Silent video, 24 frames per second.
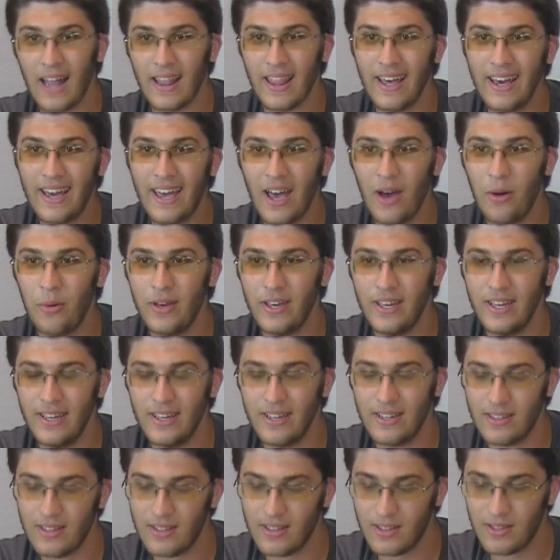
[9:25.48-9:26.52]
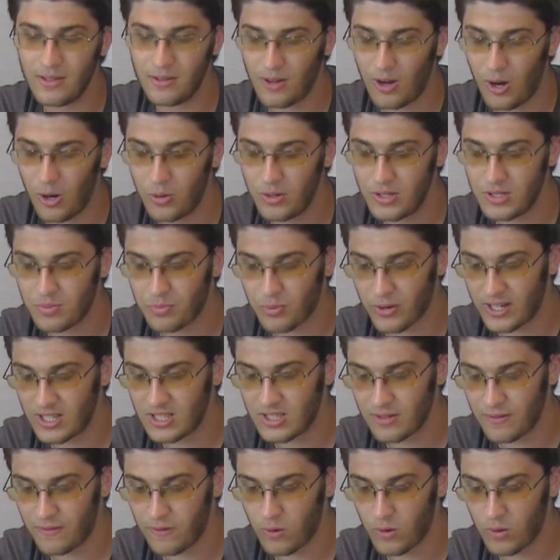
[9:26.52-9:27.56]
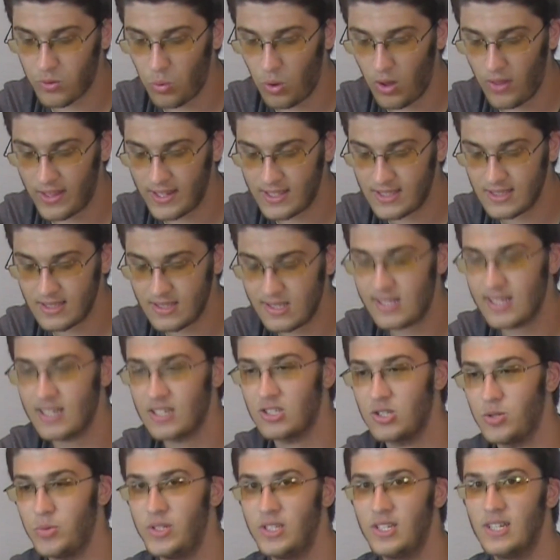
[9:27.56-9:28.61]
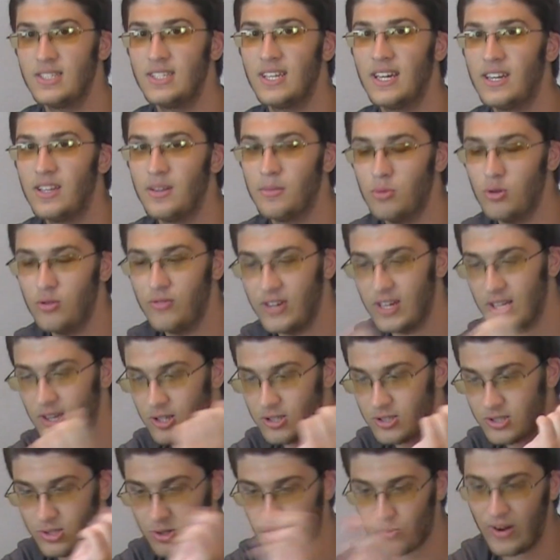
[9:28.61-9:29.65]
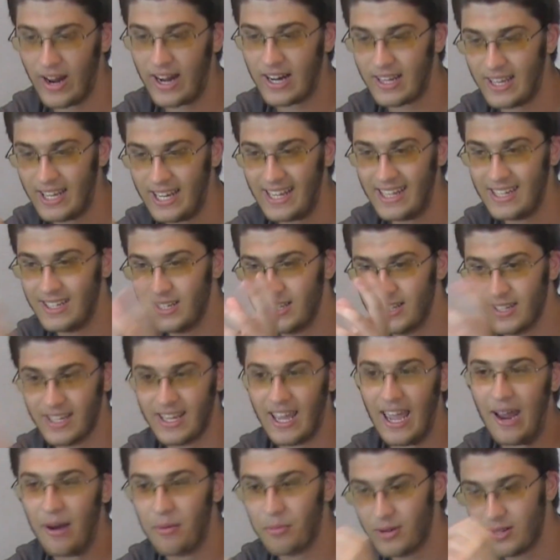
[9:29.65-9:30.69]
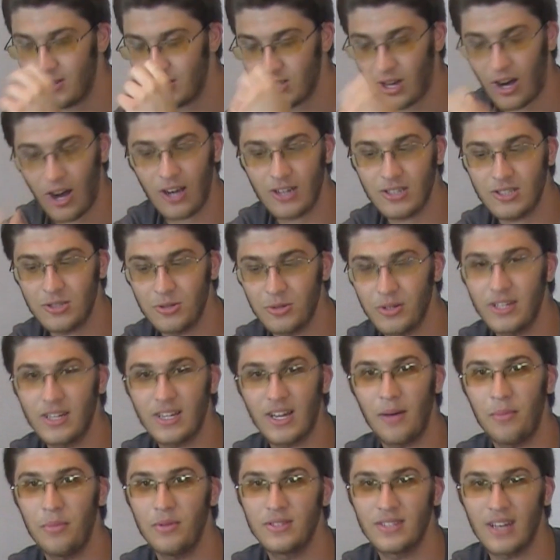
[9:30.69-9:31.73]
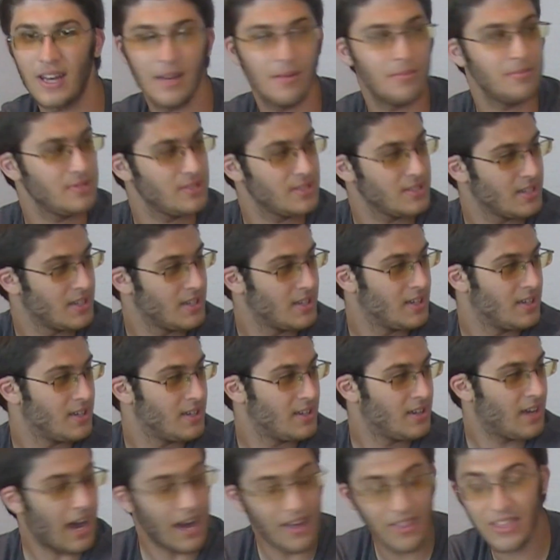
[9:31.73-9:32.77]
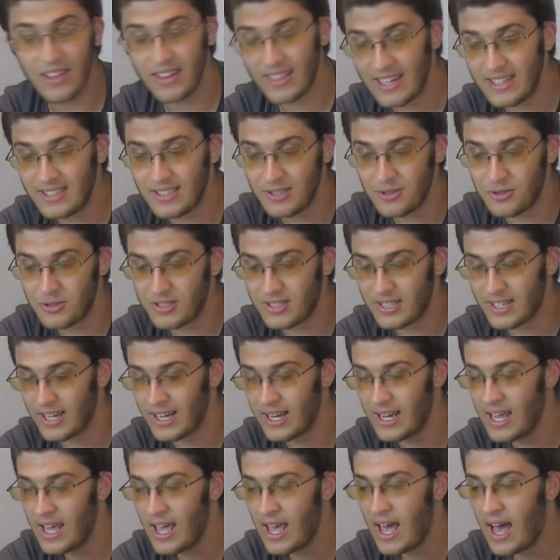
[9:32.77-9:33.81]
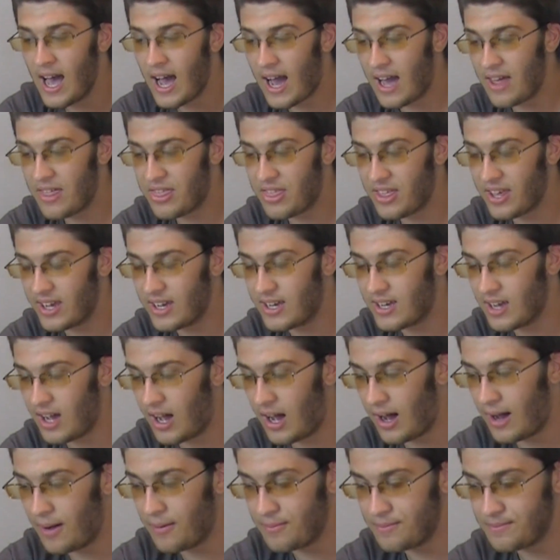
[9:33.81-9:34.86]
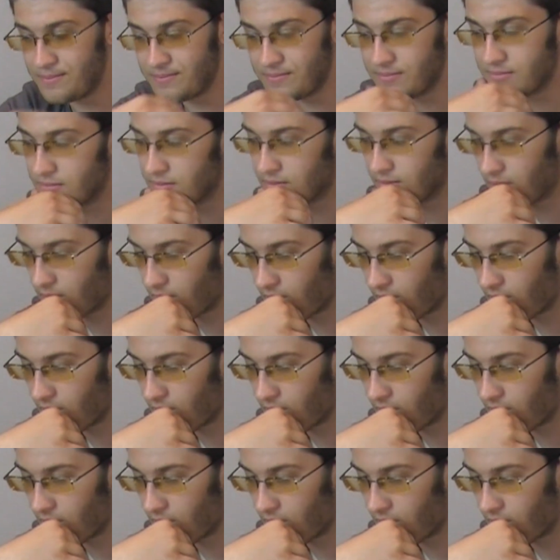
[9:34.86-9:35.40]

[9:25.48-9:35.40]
I like how he always breaks the fourth wall. That's his thing. So he does that in the movie, and he looks directly into the camera and talks to it a couple times. I think that's interesting. I think one